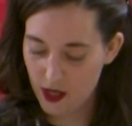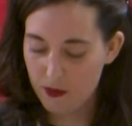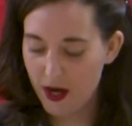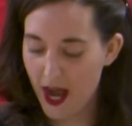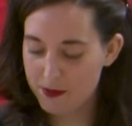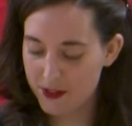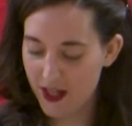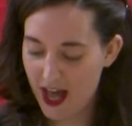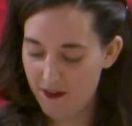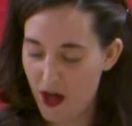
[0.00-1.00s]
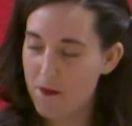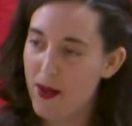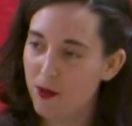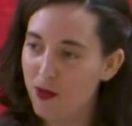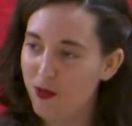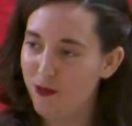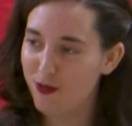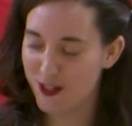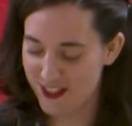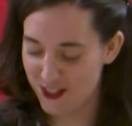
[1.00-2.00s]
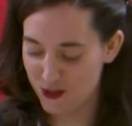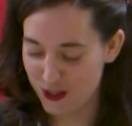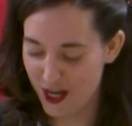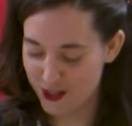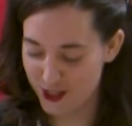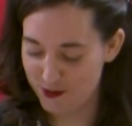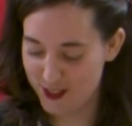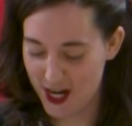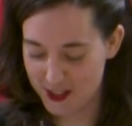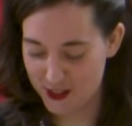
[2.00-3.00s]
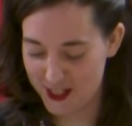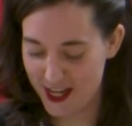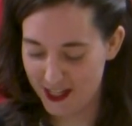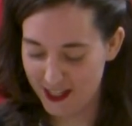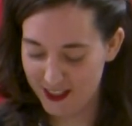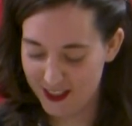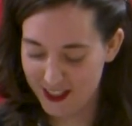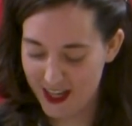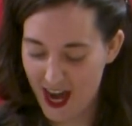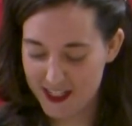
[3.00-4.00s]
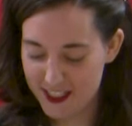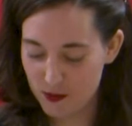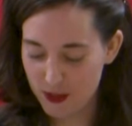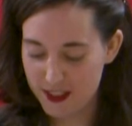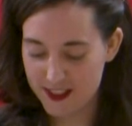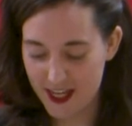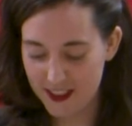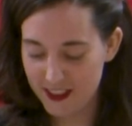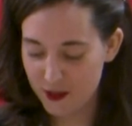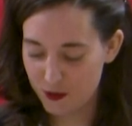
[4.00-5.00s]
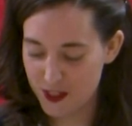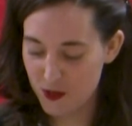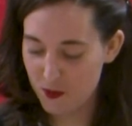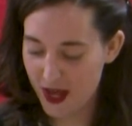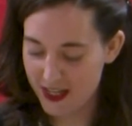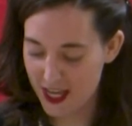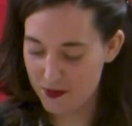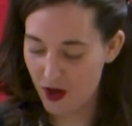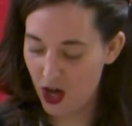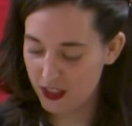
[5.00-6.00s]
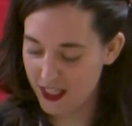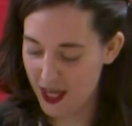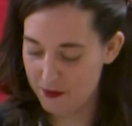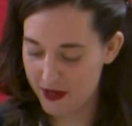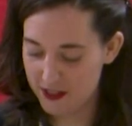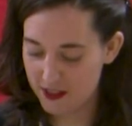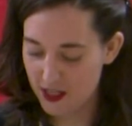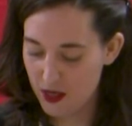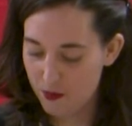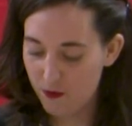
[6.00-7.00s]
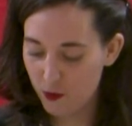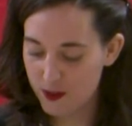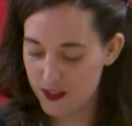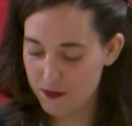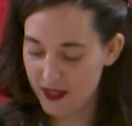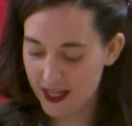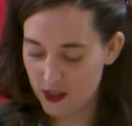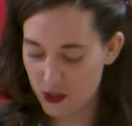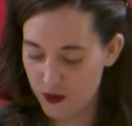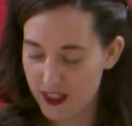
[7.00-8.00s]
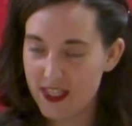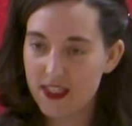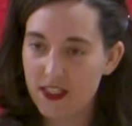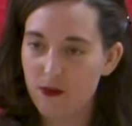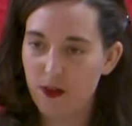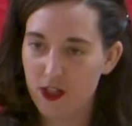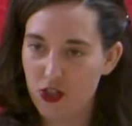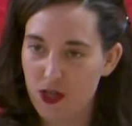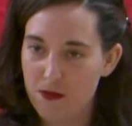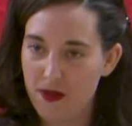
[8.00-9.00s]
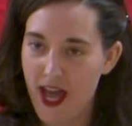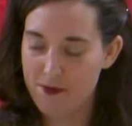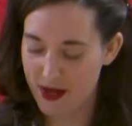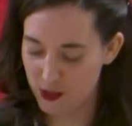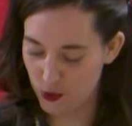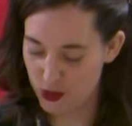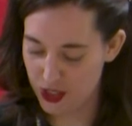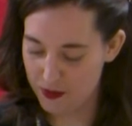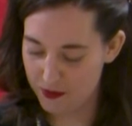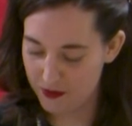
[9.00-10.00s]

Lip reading: Perhaps you'll have a memorable first introduction with Dr. Snyder, and he will excitedly greet you by name on campus before slipping into an easy friendship and mentorship.